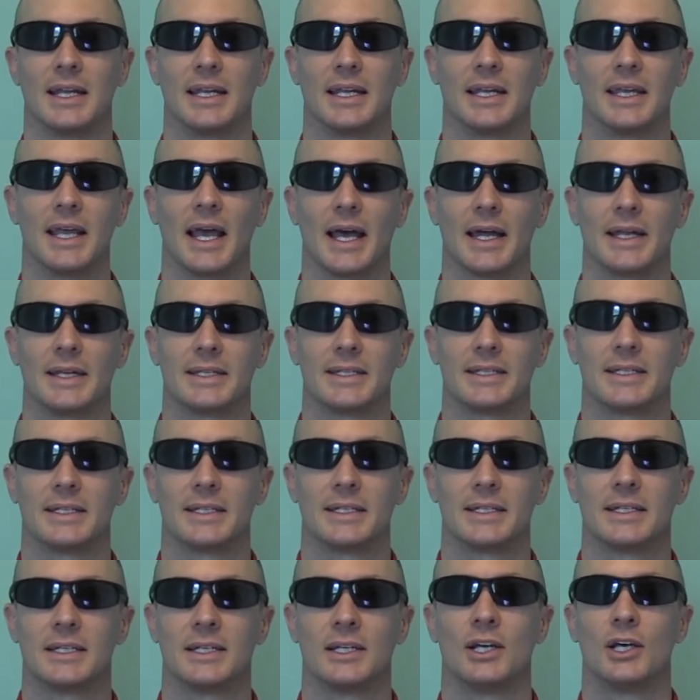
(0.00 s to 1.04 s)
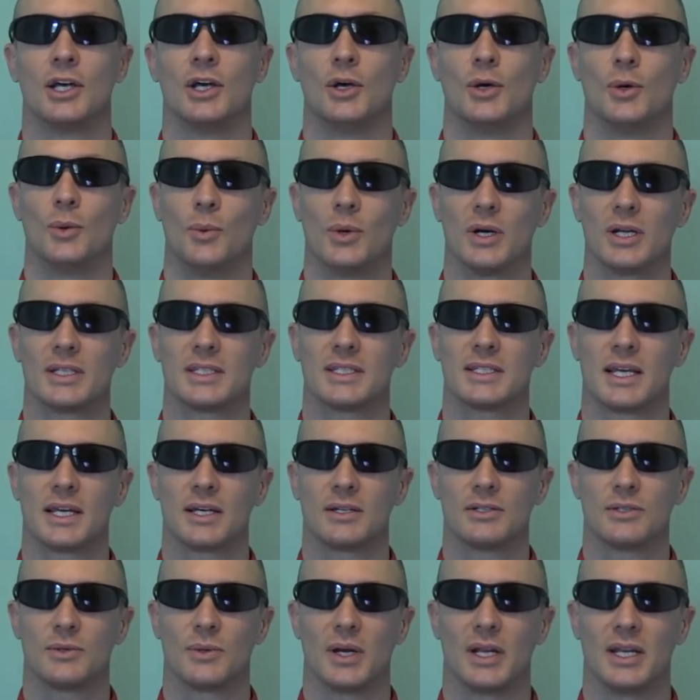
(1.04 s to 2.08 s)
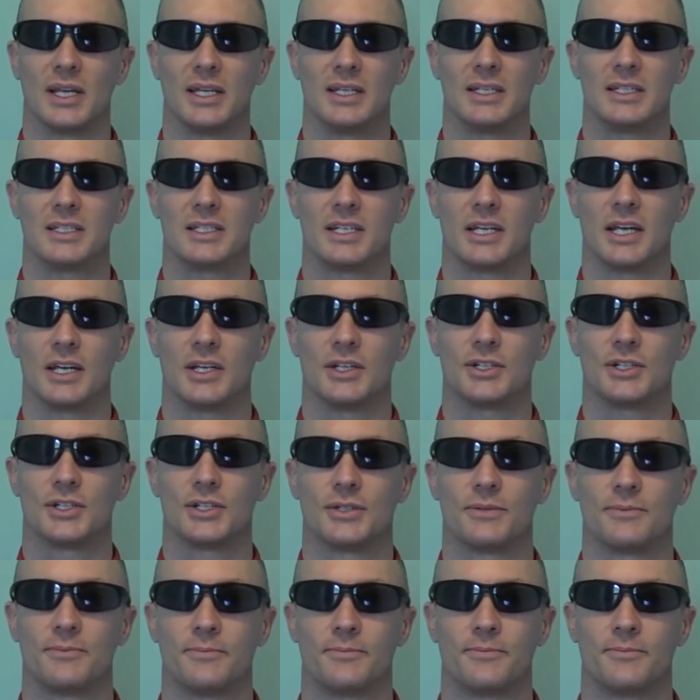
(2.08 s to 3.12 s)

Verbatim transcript: Get. What sound do I need to change?